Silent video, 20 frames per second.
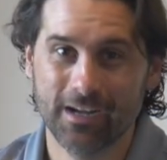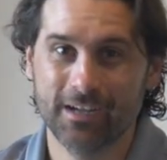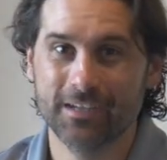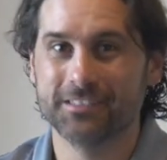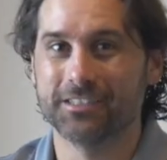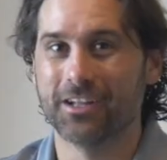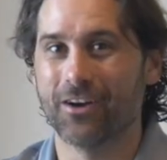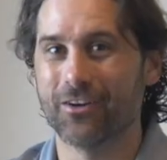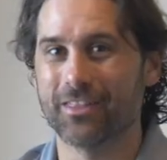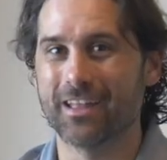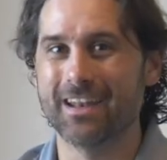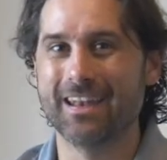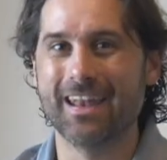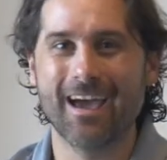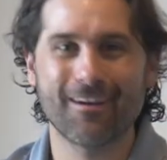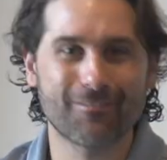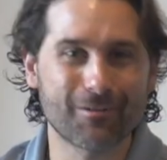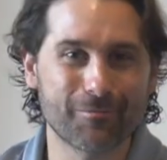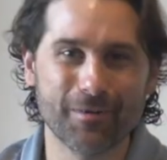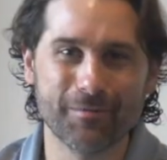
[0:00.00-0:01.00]
So the
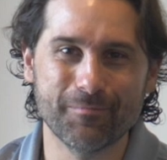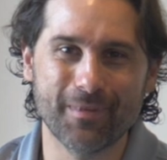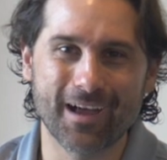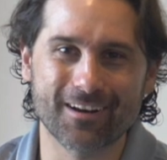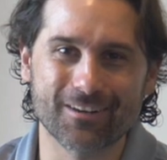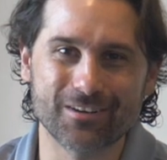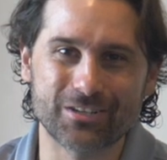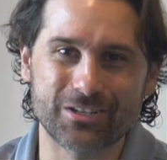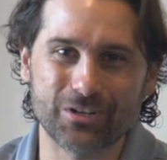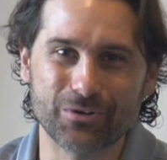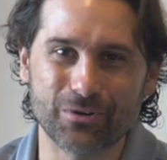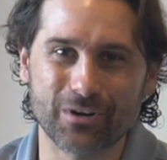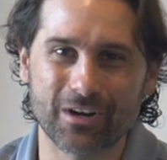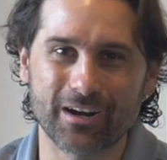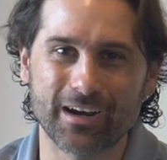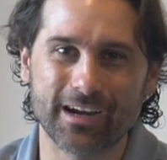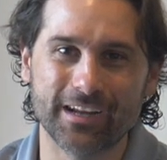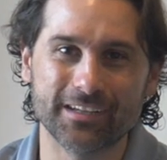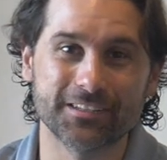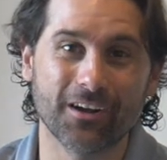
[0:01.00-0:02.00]
Never Been Better
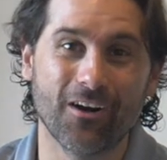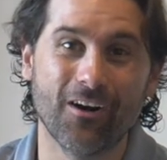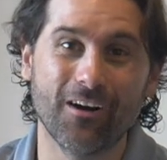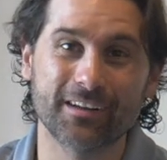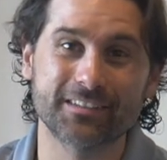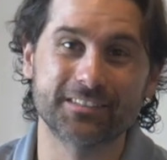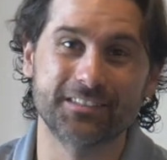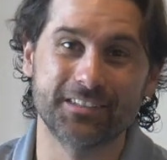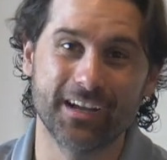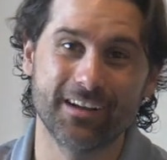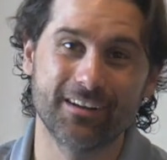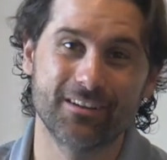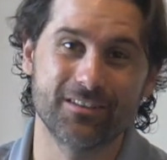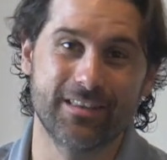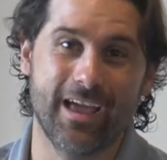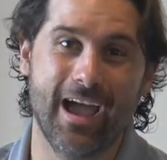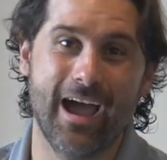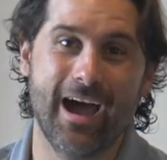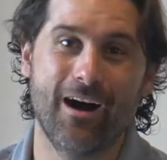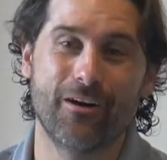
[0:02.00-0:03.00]
Tour is on sale
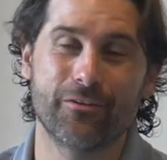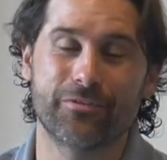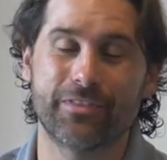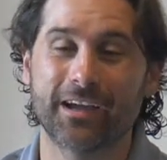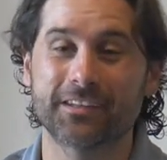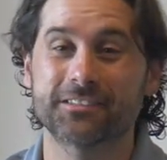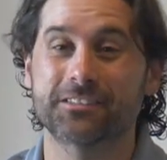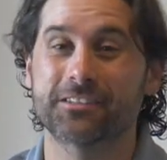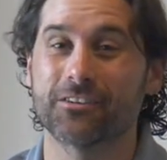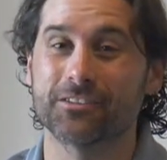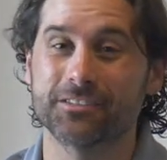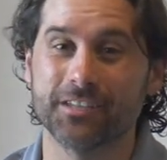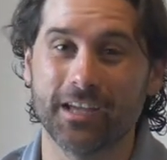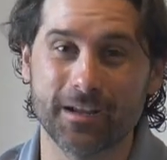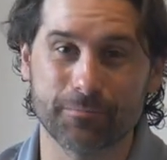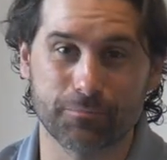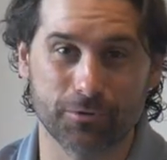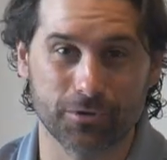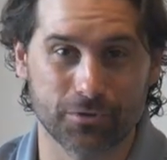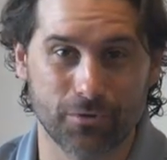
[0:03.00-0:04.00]
now. That starts
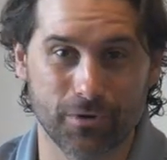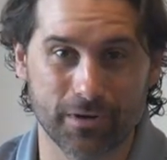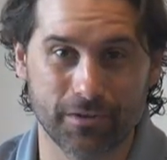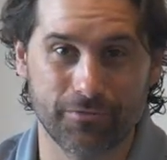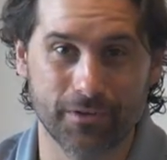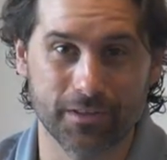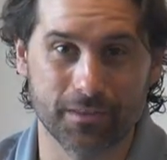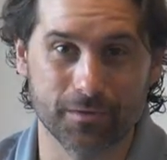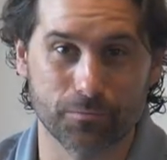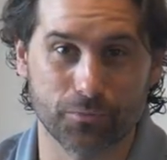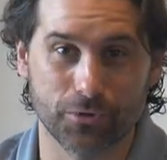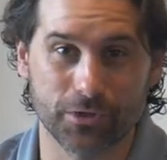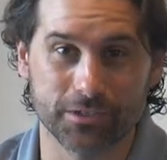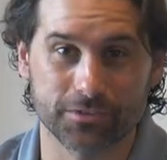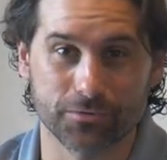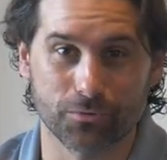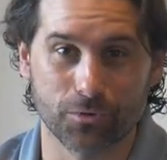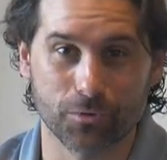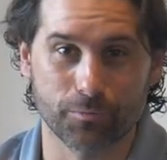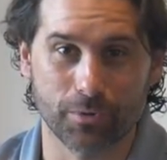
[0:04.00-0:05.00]
April 25th in
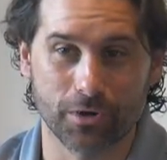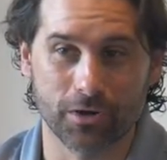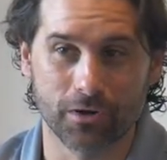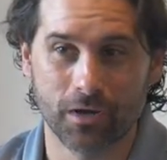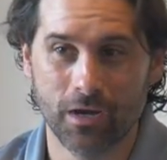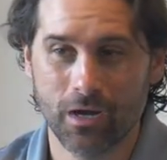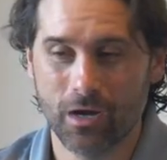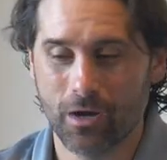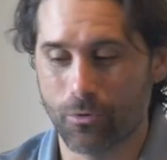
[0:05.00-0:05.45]
Prince Rupert.